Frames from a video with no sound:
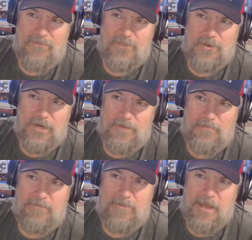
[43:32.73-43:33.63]

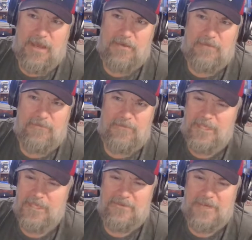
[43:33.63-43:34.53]
stream. Yeah.
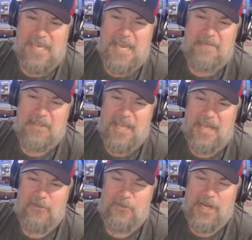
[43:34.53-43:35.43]
I can't even get
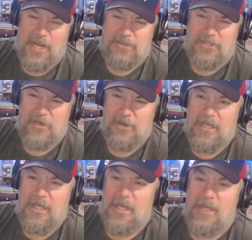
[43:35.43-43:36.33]
that word out. So
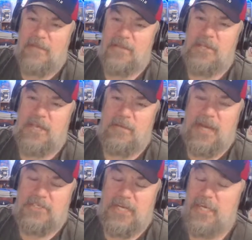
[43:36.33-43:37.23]
make sure you come
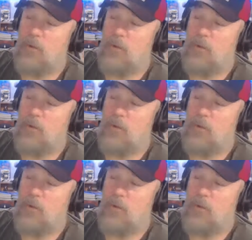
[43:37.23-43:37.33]
by and check us